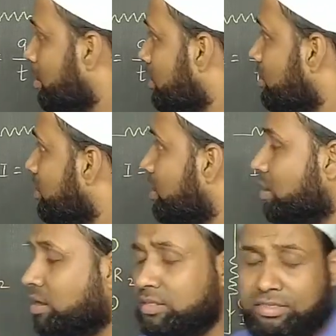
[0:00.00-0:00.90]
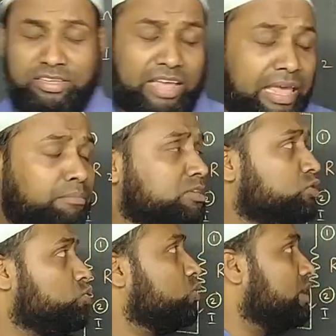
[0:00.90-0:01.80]
But here the aim
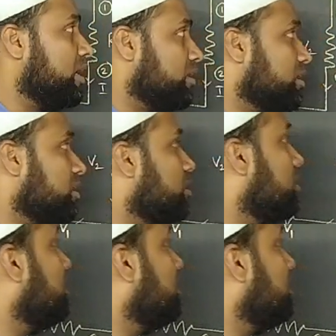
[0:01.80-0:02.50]
is to get uh,